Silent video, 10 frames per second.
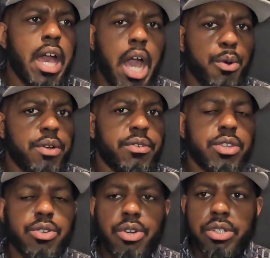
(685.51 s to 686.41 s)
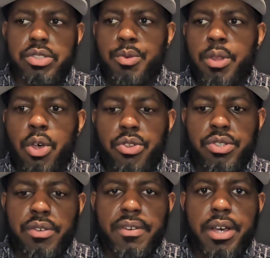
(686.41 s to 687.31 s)
However, you've got someone like
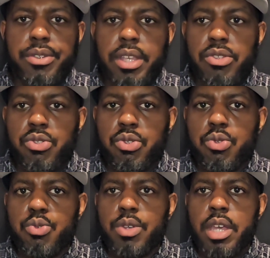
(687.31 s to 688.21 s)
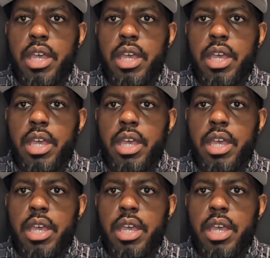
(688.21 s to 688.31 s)
Oscar Valdez, who